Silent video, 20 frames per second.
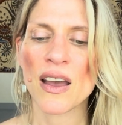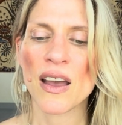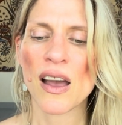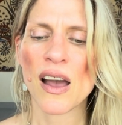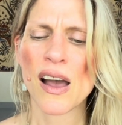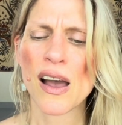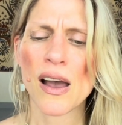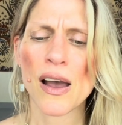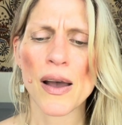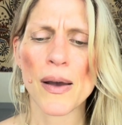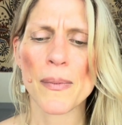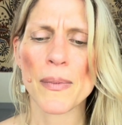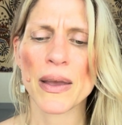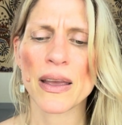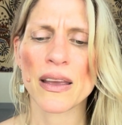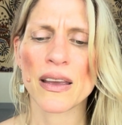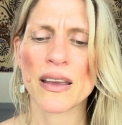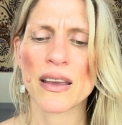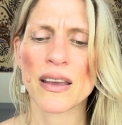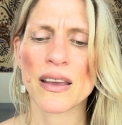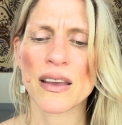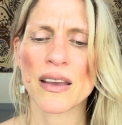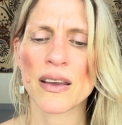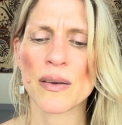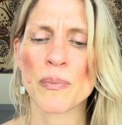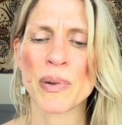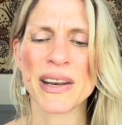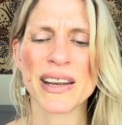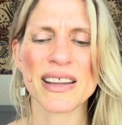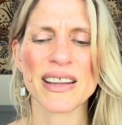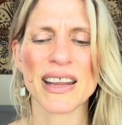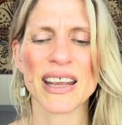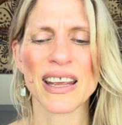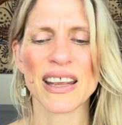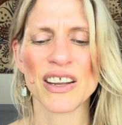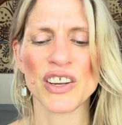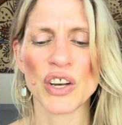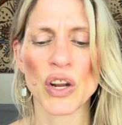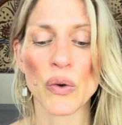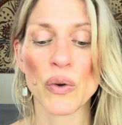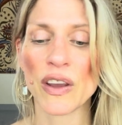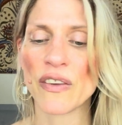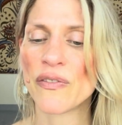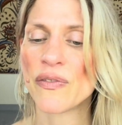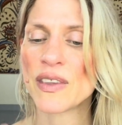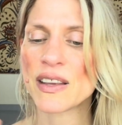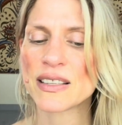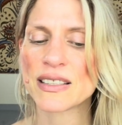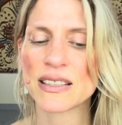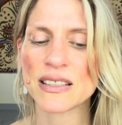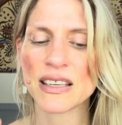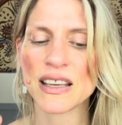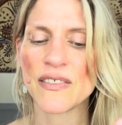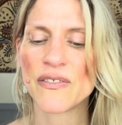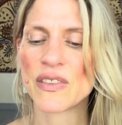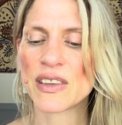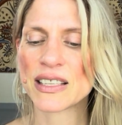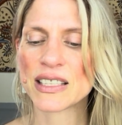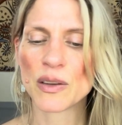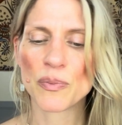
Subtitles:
But if this